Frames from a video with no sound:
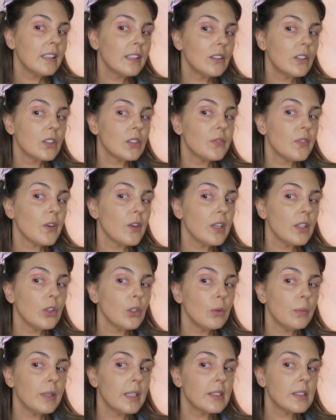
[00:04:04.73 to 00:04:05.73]
It looks very
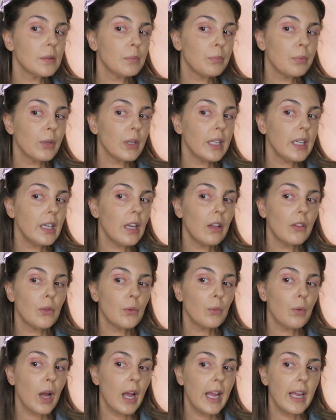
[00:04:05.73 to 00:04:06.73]
luminous and pretty on
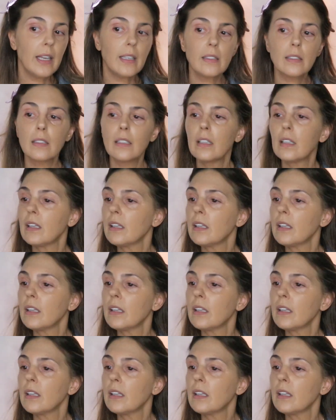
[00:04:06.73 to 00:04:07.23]
the right,